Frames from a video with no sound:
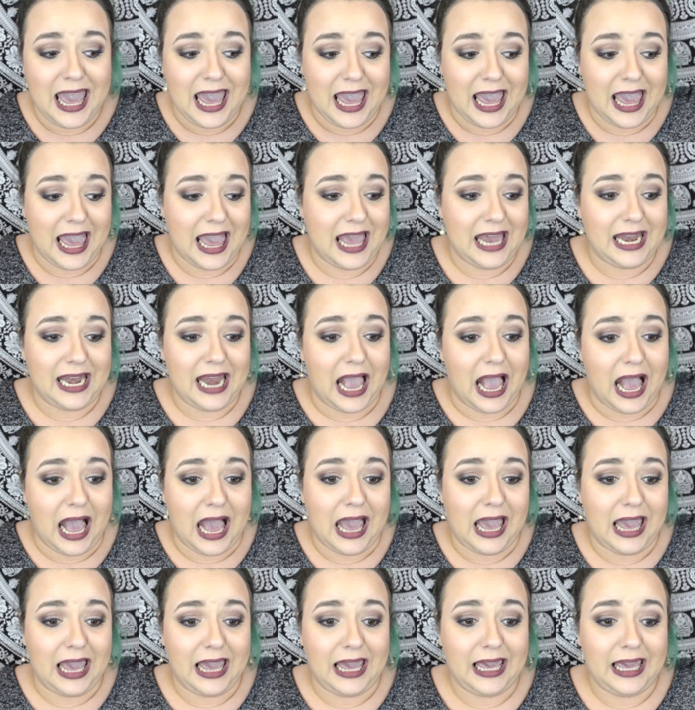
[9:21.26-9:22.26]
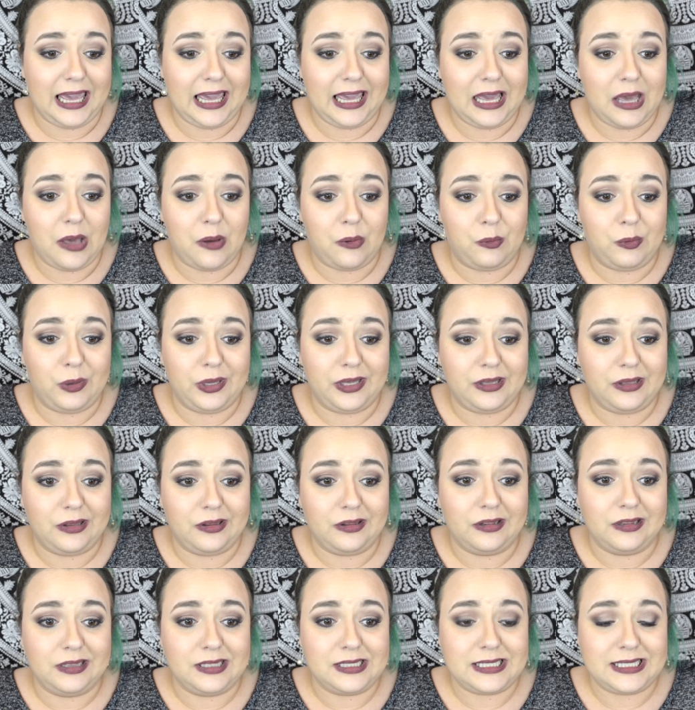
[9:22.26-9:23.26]
and I
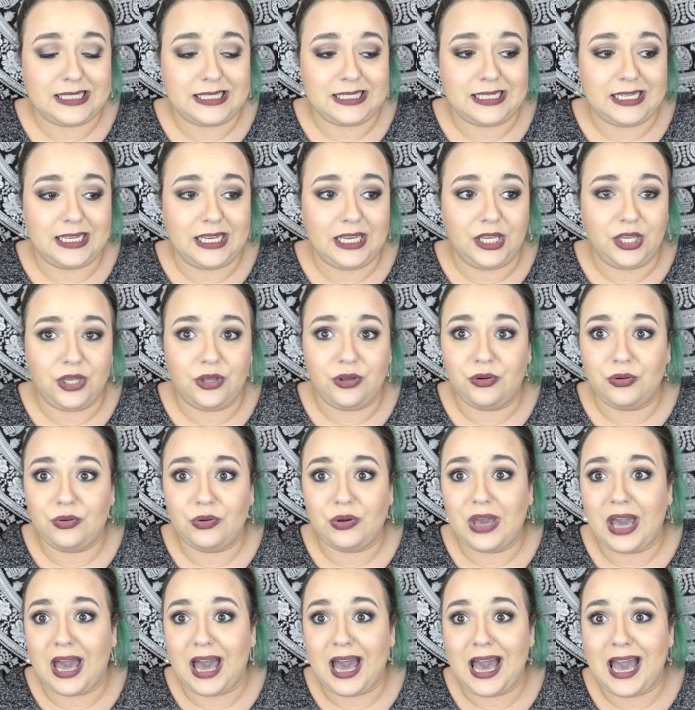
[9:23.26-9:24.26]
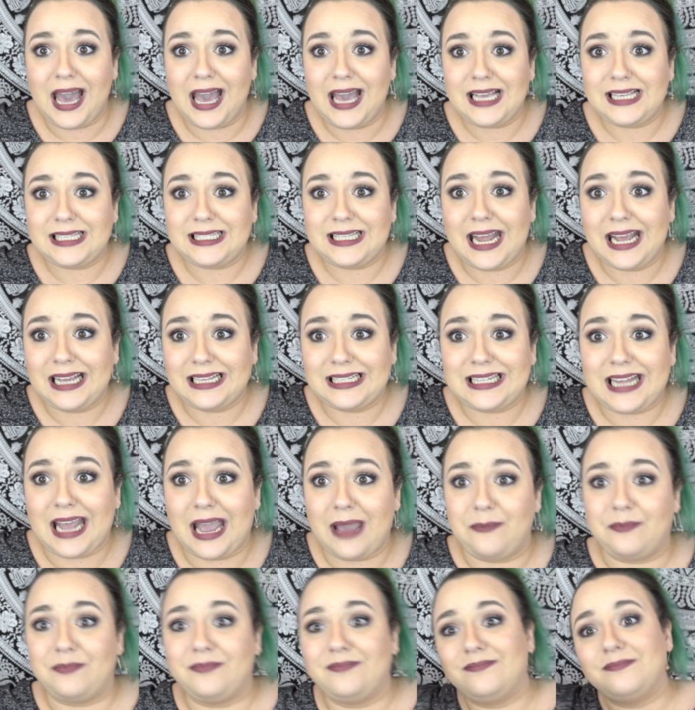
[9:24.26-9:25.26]
will see you guys next
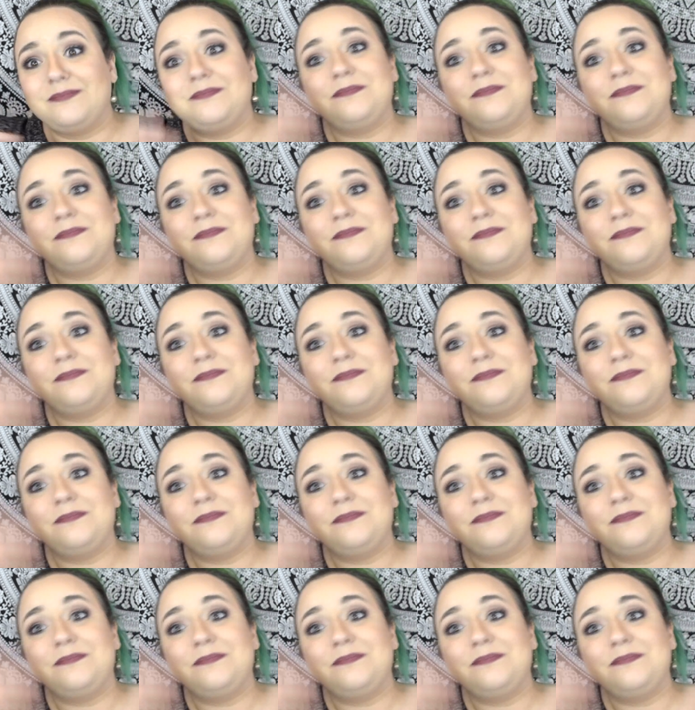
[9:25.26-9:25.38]
time.